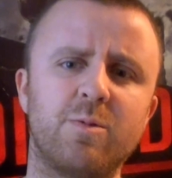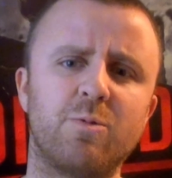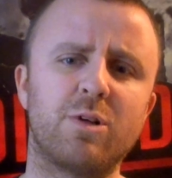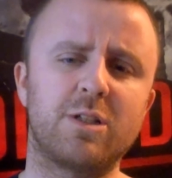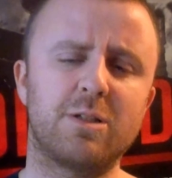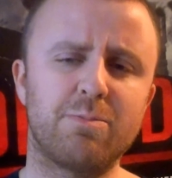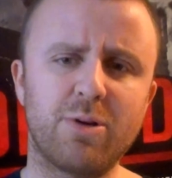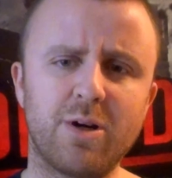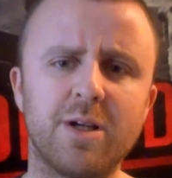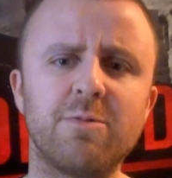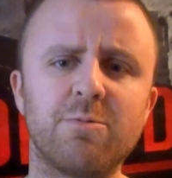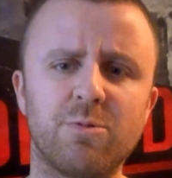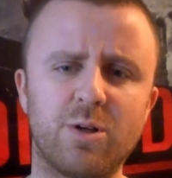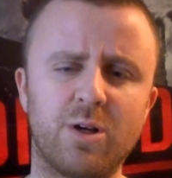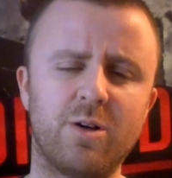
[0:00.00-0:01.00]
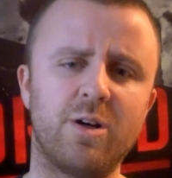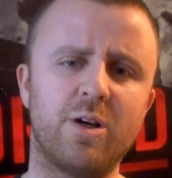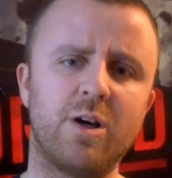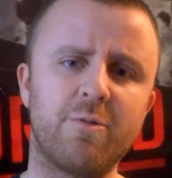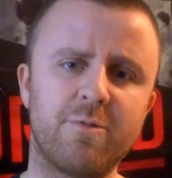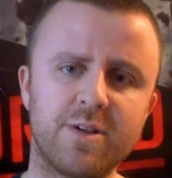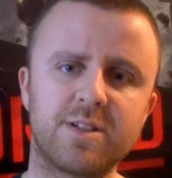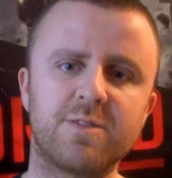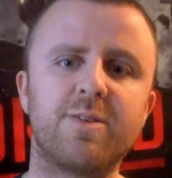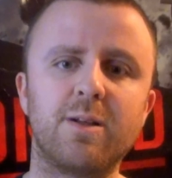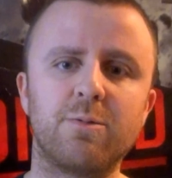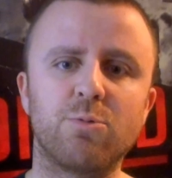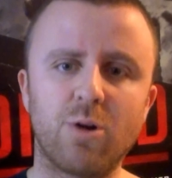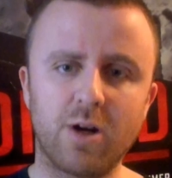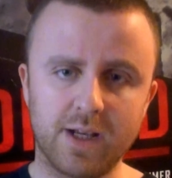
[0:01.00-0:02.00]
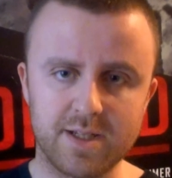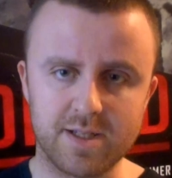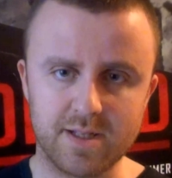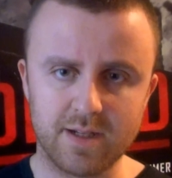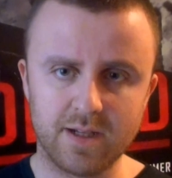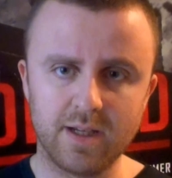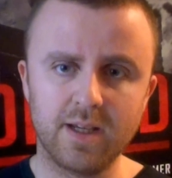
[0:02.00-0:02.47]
what the point of this film was.